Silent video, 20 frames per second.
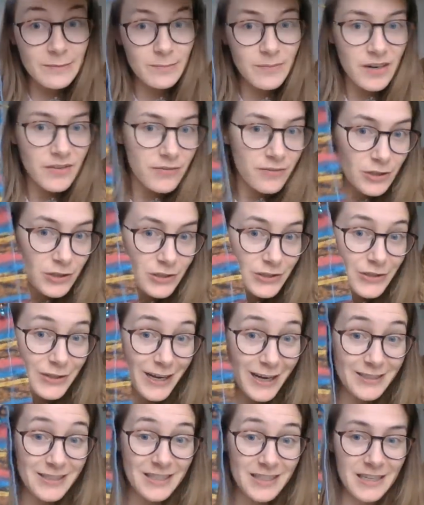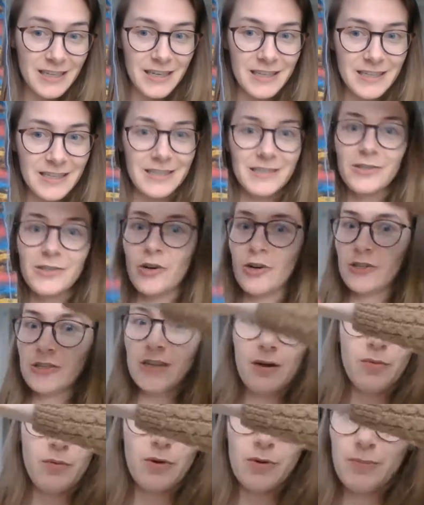My first 2019 socks.
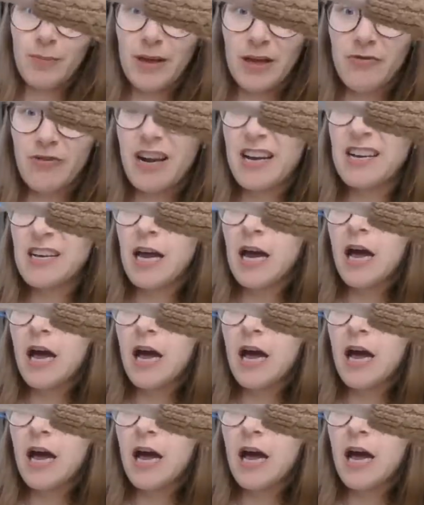That would be great.